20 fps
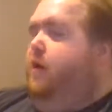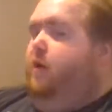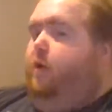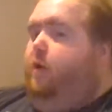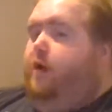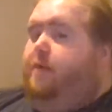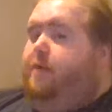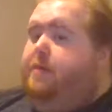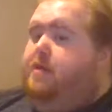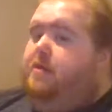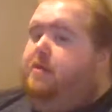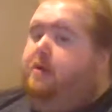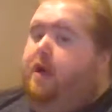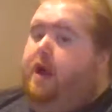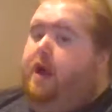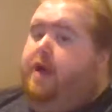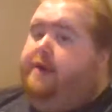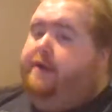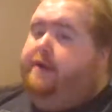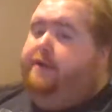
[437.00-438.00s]
What I've been
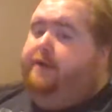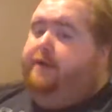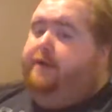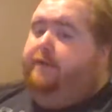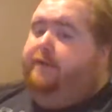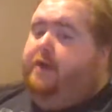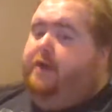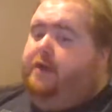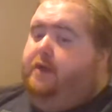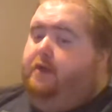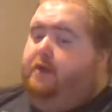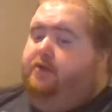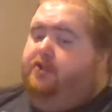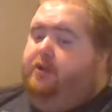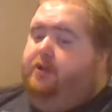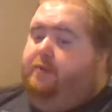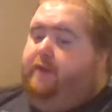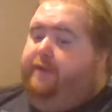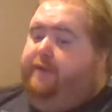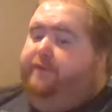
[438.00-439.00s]
trying to do, if I don't
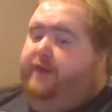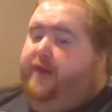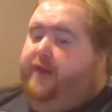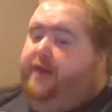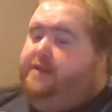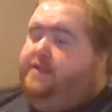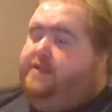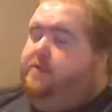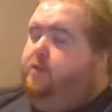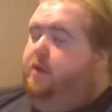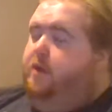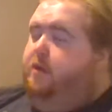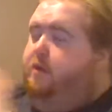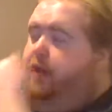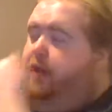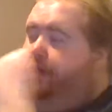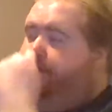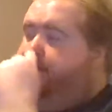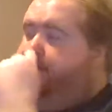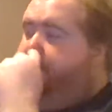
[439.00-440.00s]
show my face while I'm
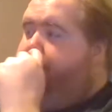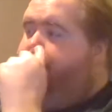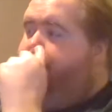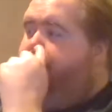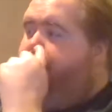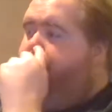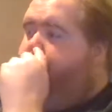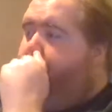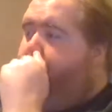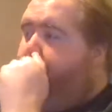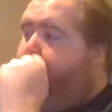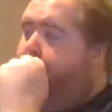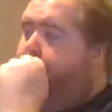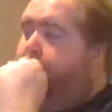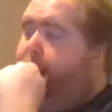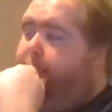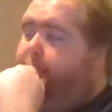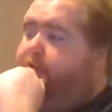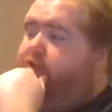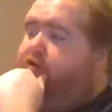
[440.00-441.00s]
live streaming,
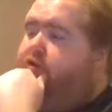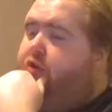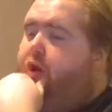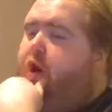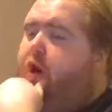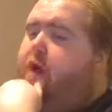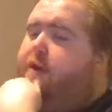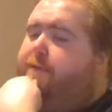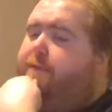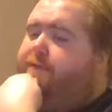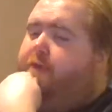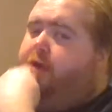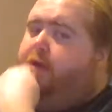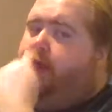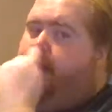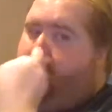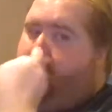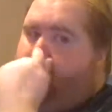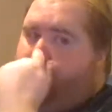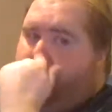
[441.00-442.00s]
I've been trying to figure
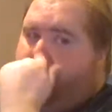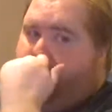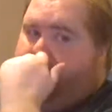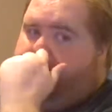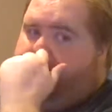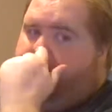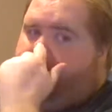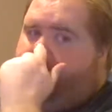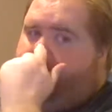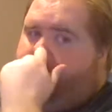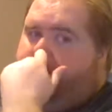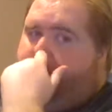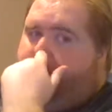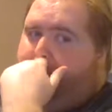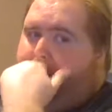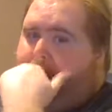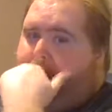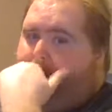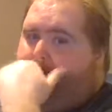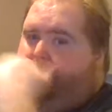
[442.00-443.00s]
out a way to put
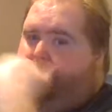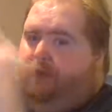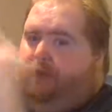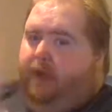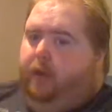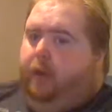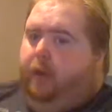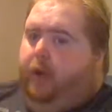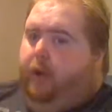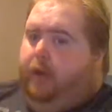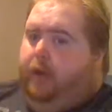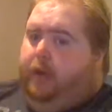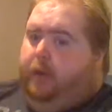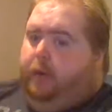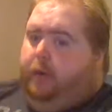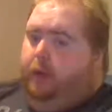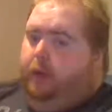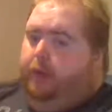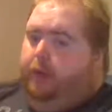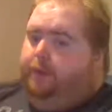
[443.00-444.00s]
my logo
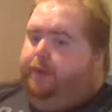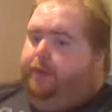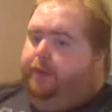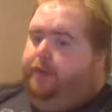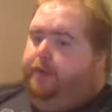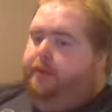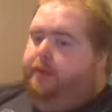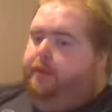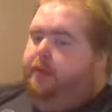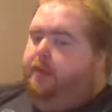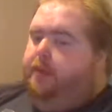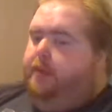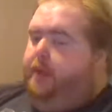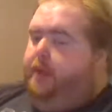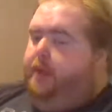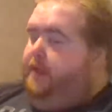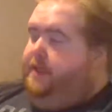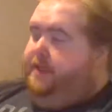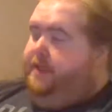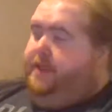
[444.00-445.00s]
up
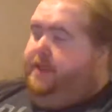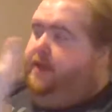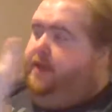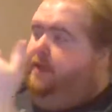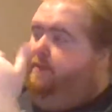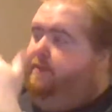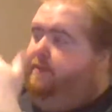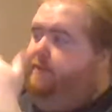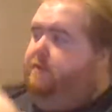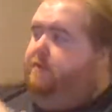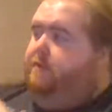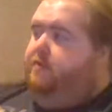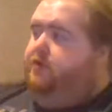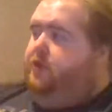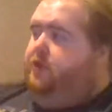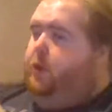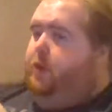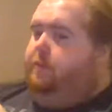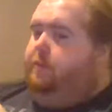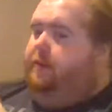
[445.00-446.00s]
instead of
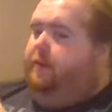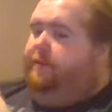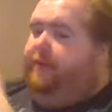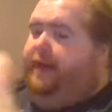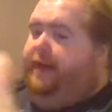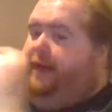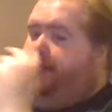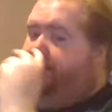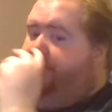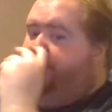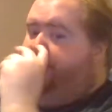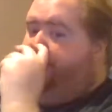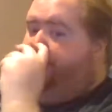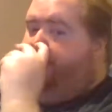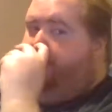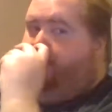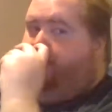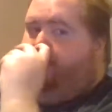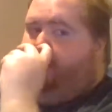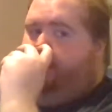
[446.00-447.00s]
showing my face.
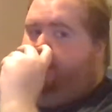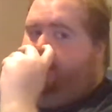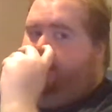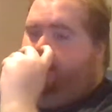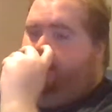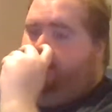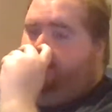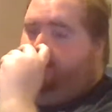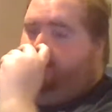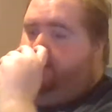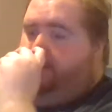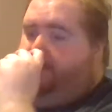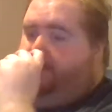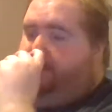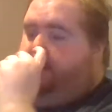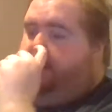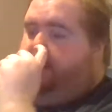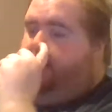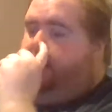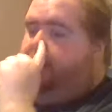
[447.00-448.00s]

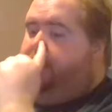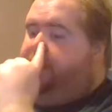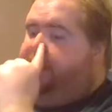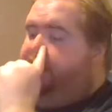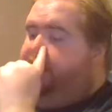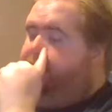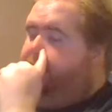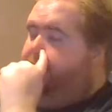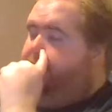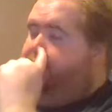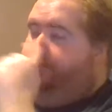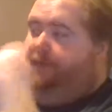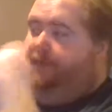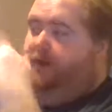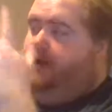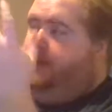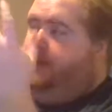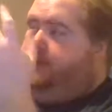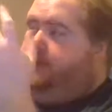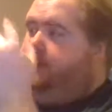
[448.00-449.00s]
If you
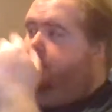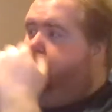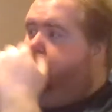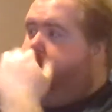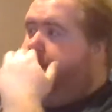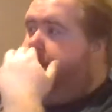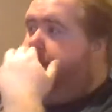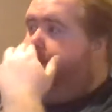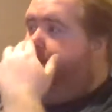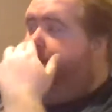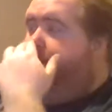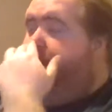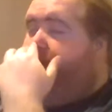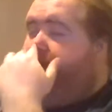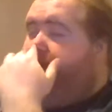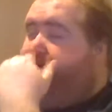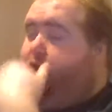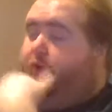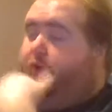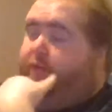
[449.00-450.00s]
guys don't want to see my
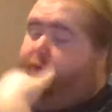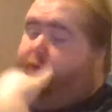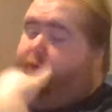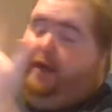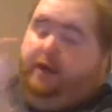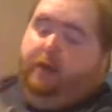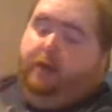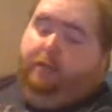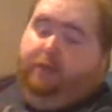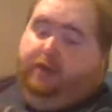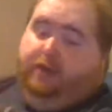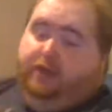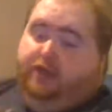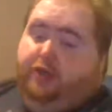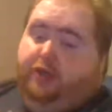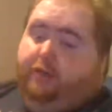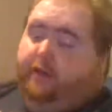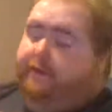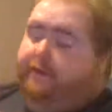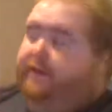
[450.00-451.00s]
face, or if I don't want to
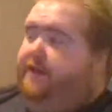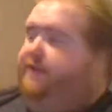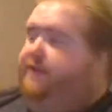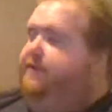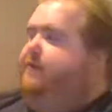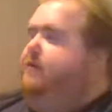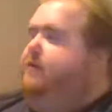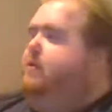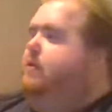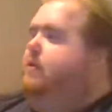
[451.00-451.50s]
show my face.